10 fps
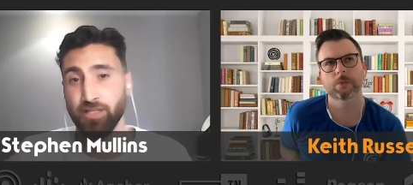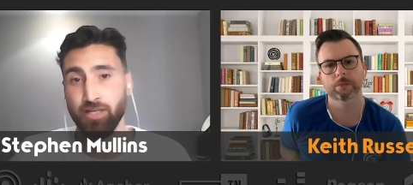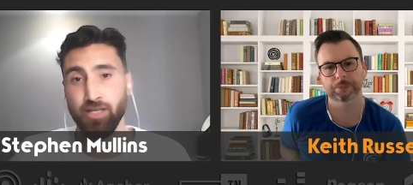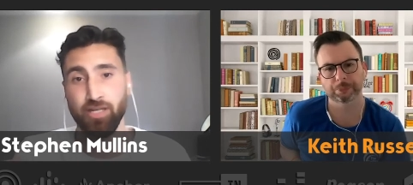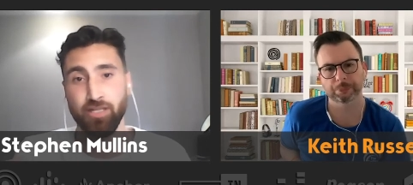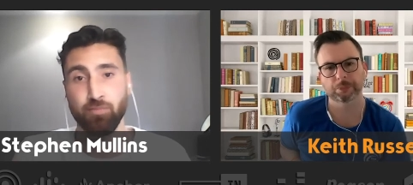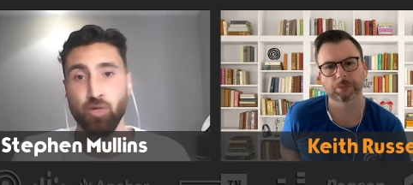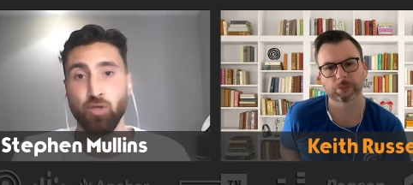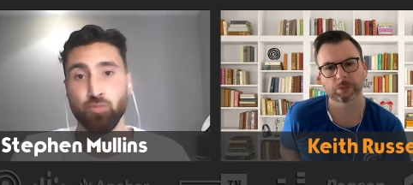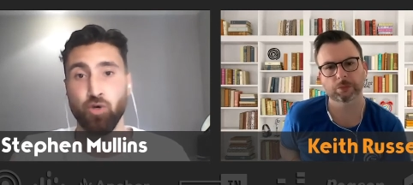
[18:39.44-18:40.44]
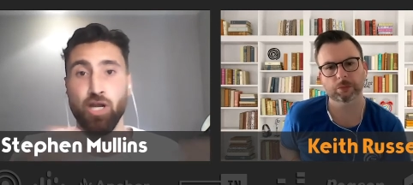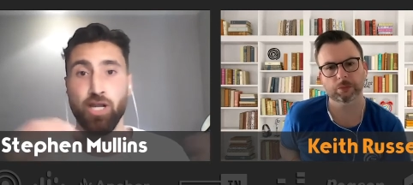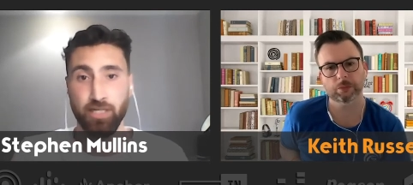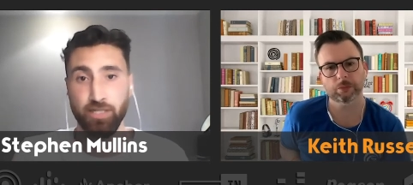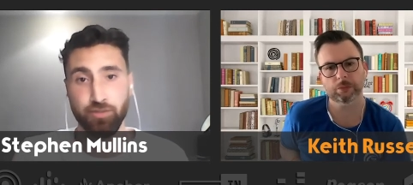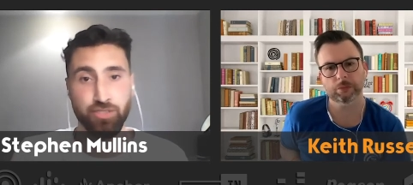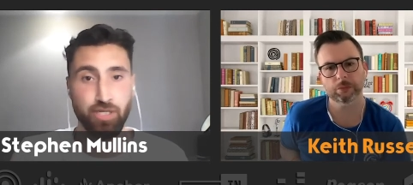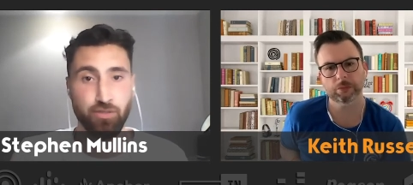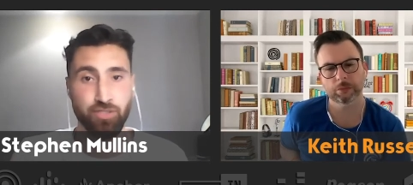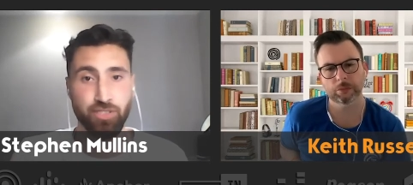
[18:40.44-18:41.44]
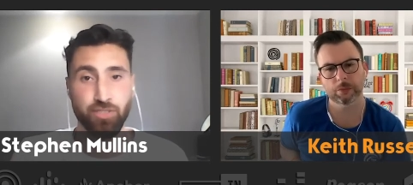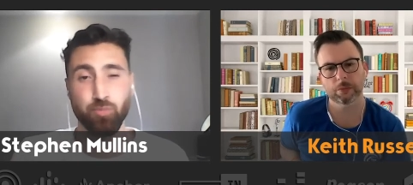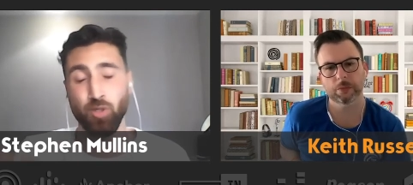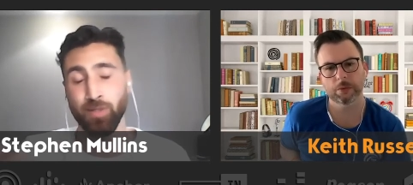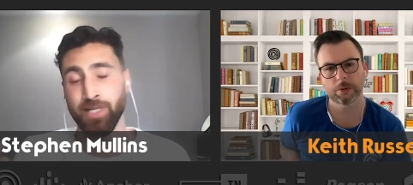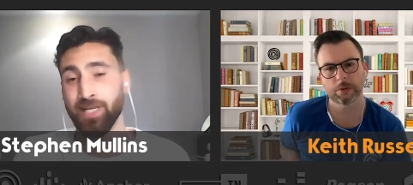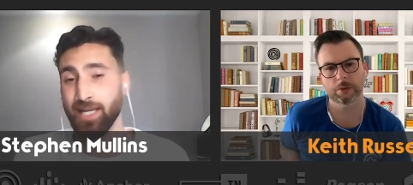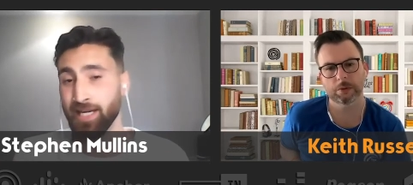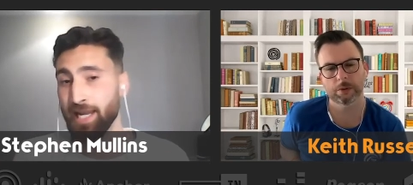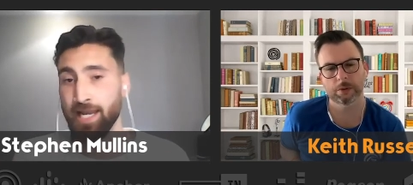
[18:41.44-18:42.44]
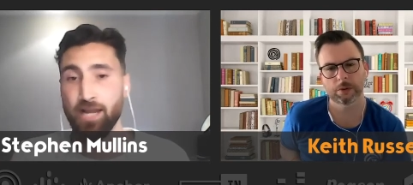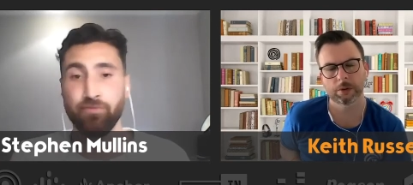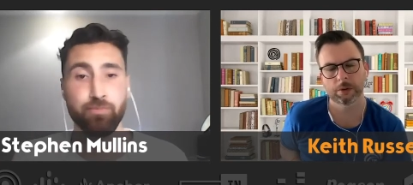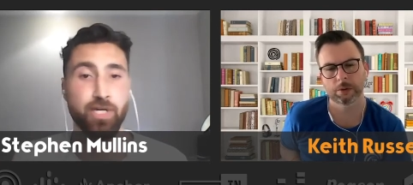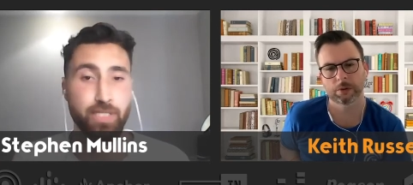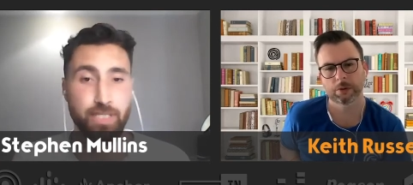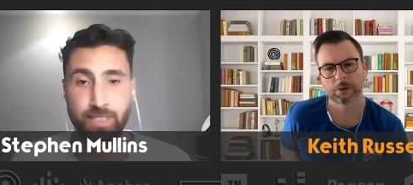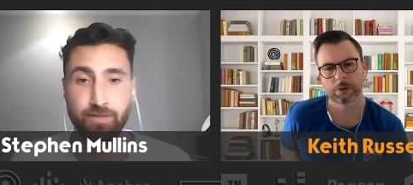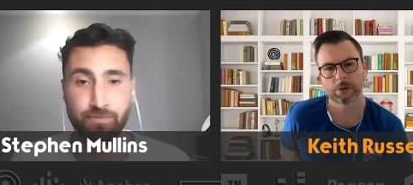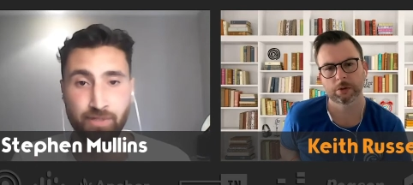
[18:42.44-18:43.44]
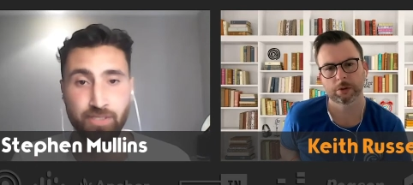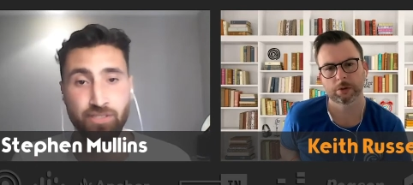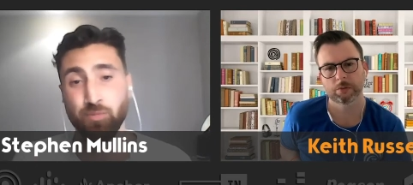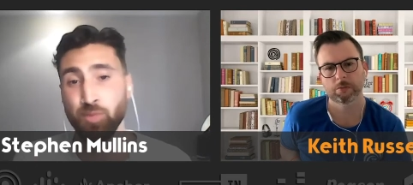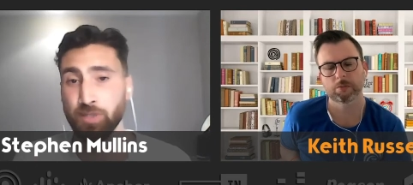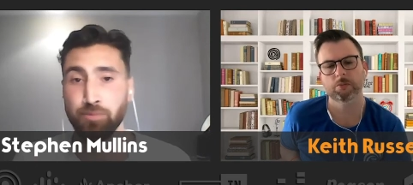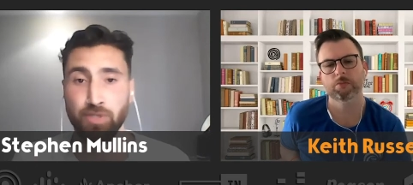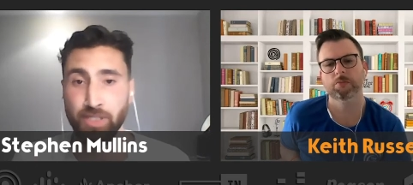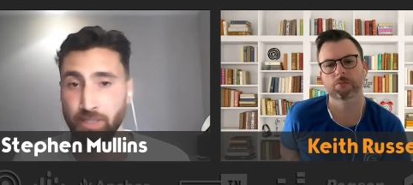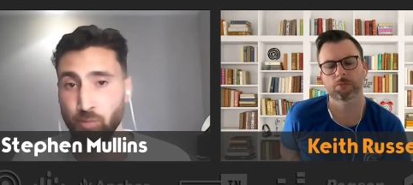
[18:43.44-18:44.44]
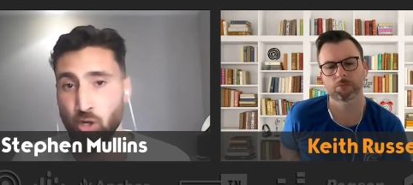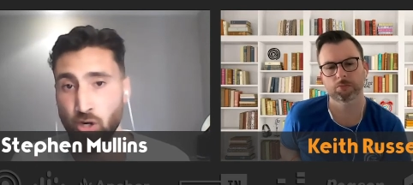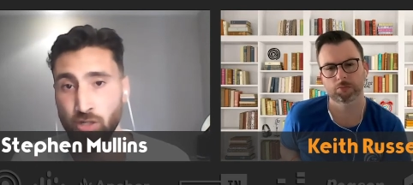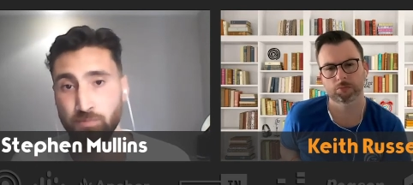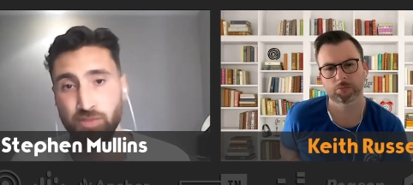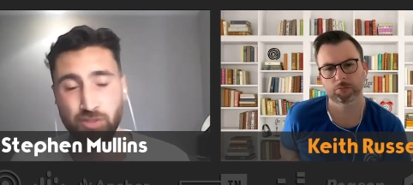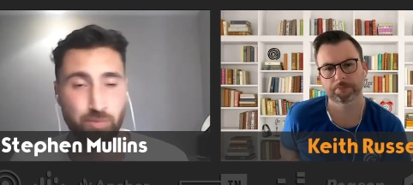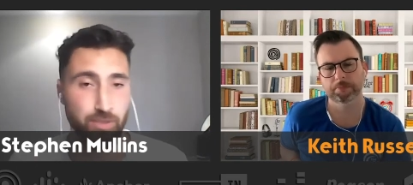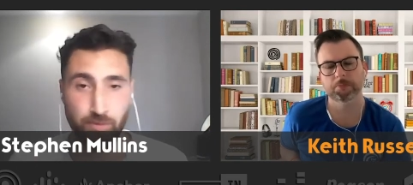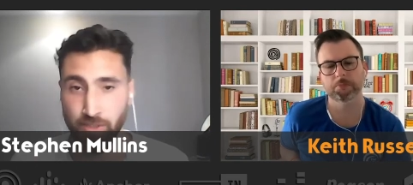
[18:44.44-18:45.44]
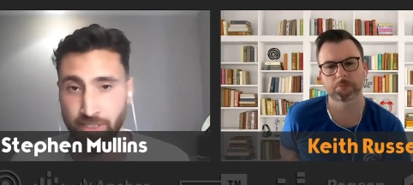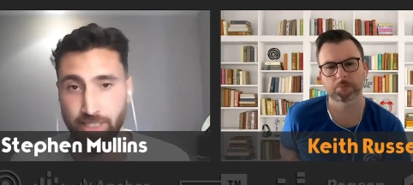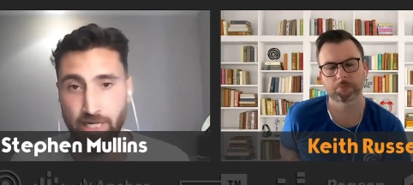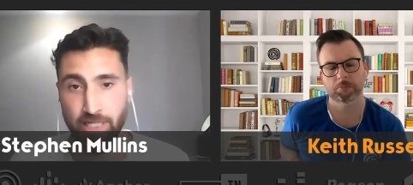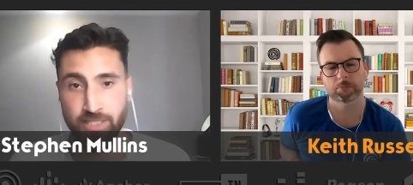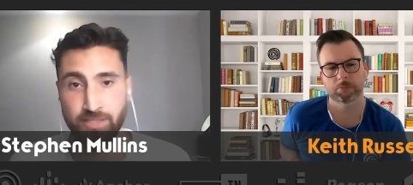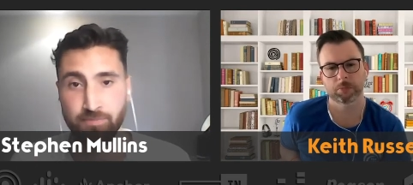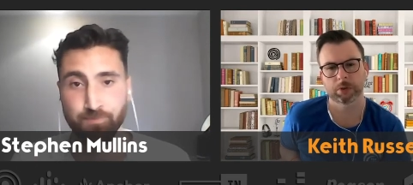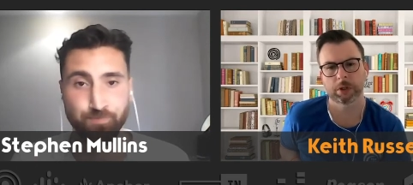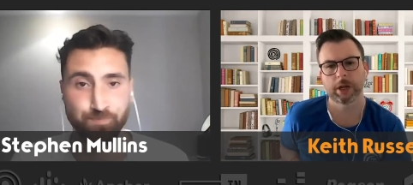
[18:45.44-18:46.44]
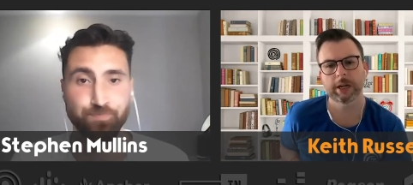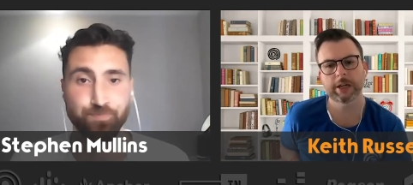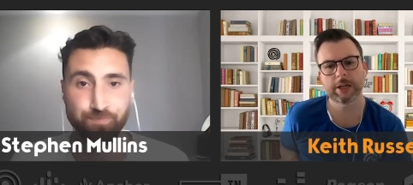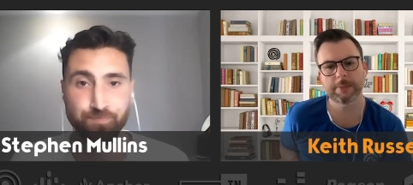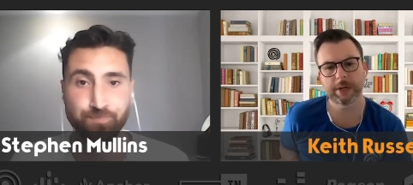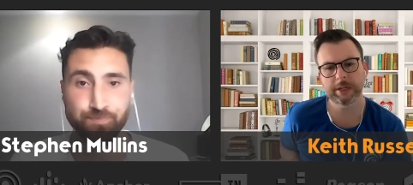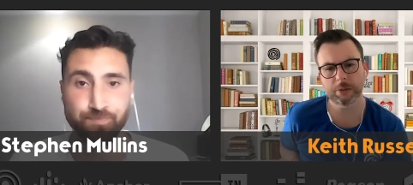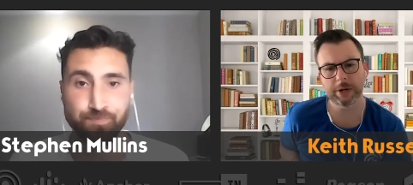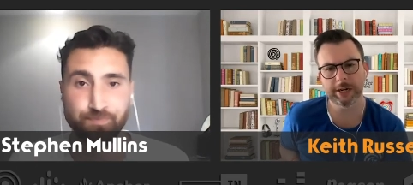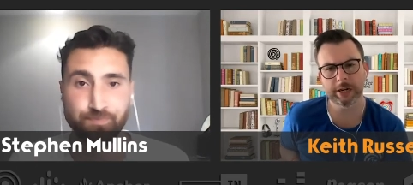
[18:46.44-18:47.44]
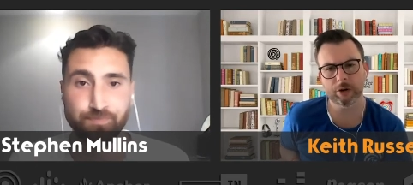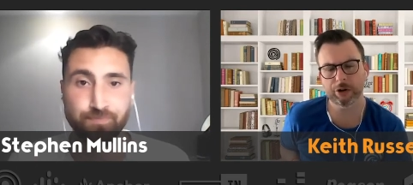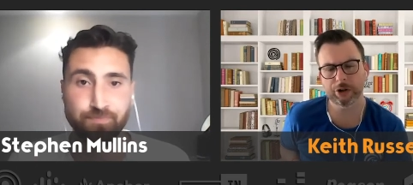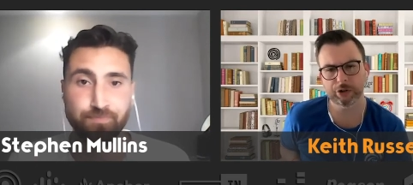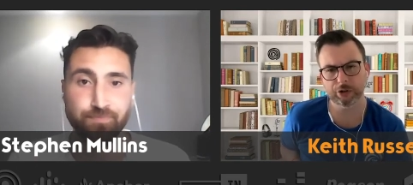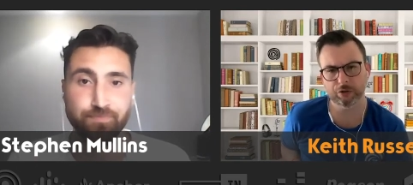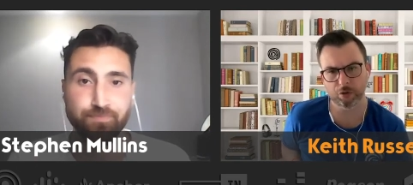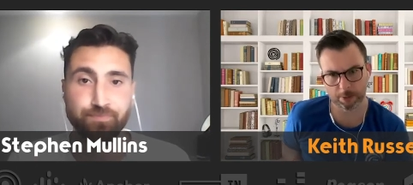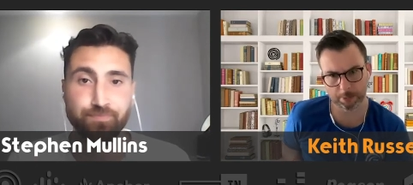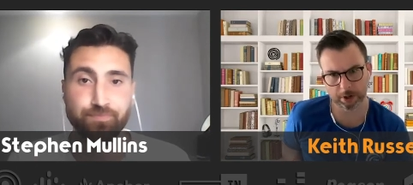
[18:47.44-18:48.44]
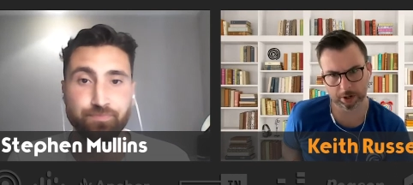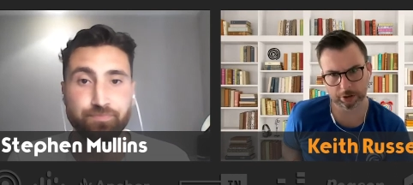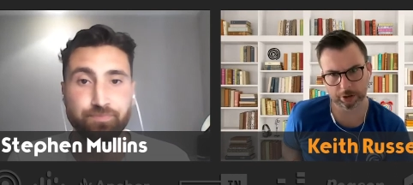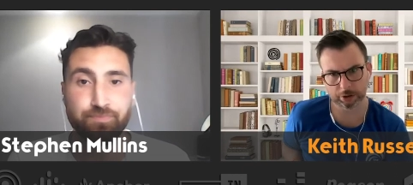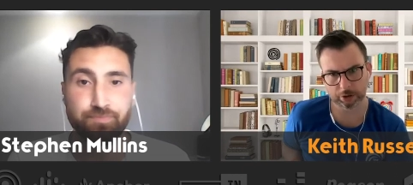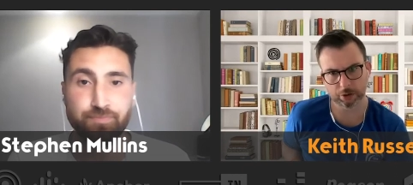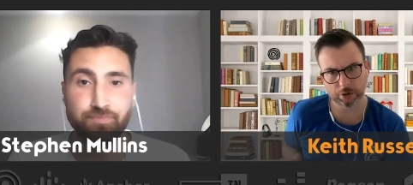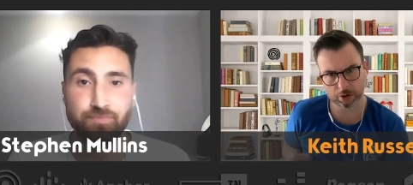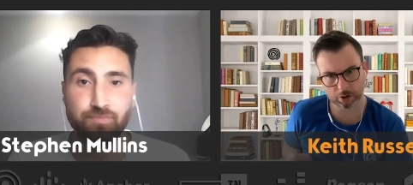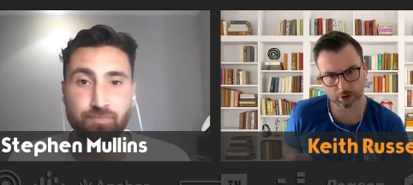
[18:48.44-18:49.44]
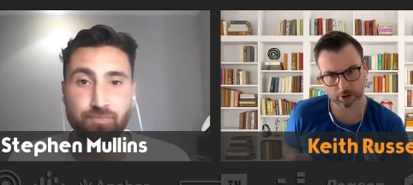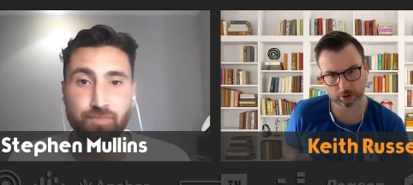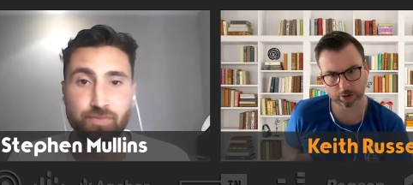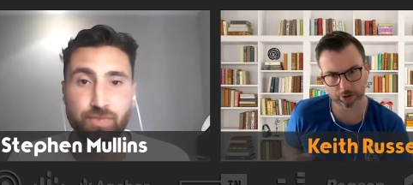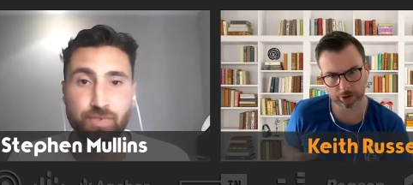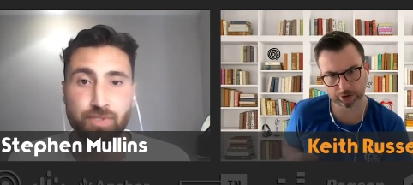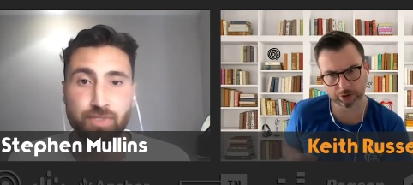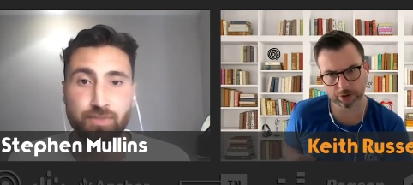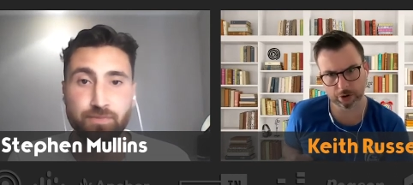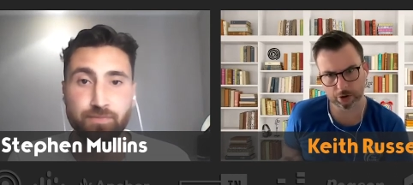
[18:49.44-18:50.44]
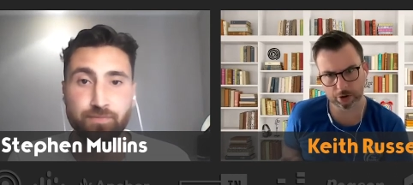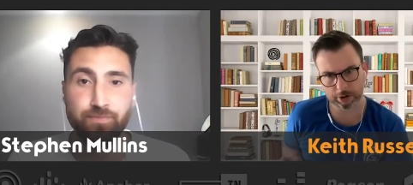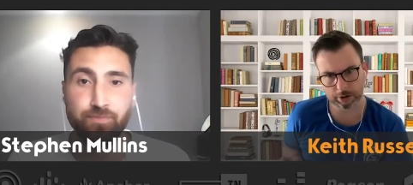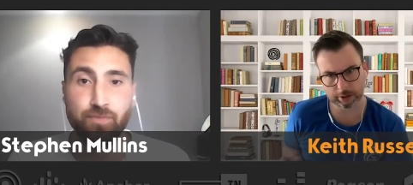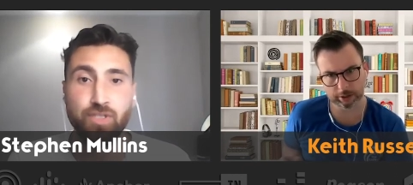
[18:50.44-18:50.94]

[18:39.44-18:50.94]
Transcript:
Speaker 1: of the the most widely used dosage. But again, everybody is different. Some people need more, some hmm.
Speaker 2: people mm. need less. And can you mix it with anything, or do you just drop it onto your tongue or under your
Speaker 1: tongue, or